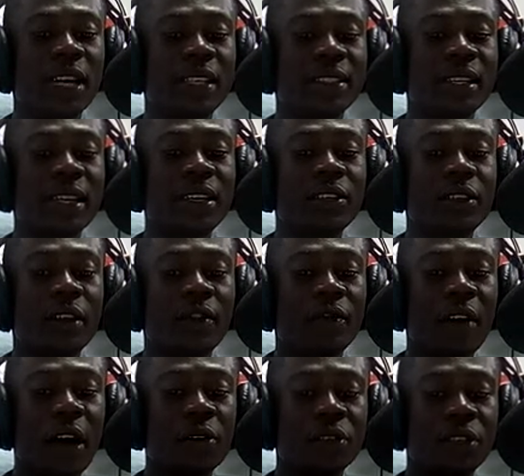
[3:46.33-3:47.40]
at
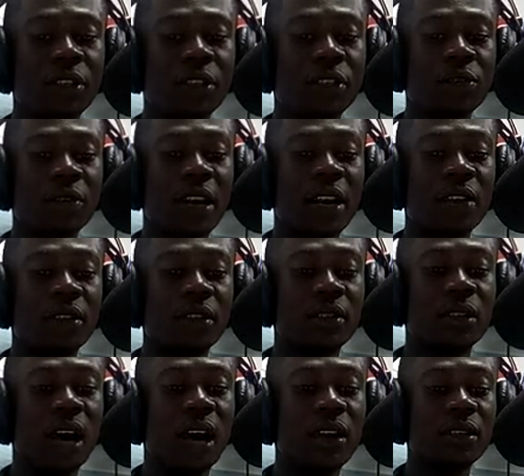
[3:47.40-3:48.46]

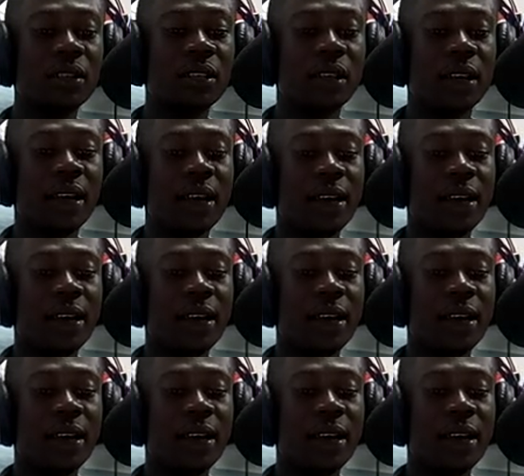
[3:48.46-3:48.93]
$8,000